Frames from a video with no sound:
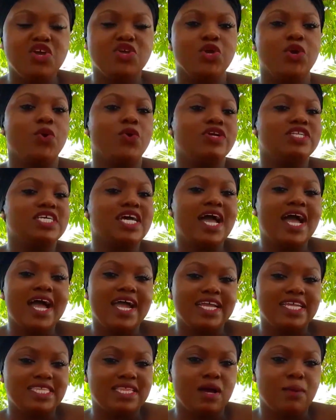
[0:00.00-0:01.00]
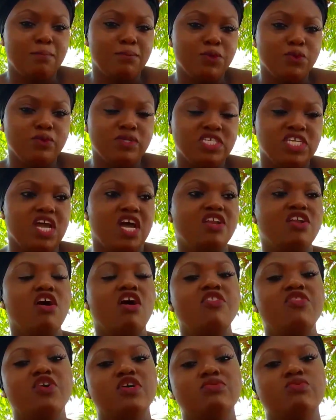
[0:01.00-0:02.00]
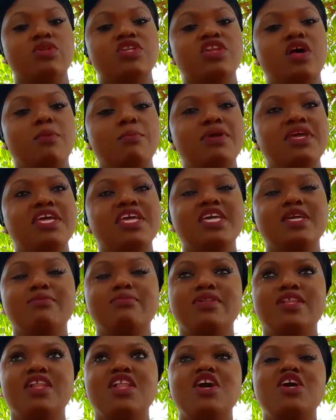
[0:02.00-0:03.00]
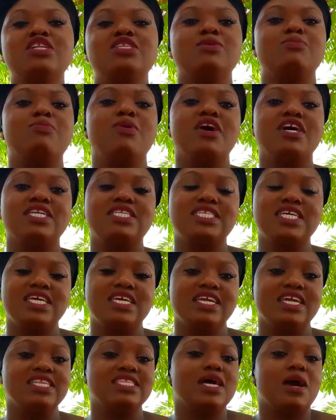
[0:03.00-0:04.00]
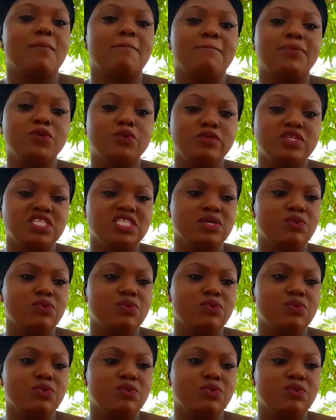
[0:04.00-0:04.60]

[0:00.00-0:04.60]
You're going to hide that beauty, and others will not be able to partake in that beauty.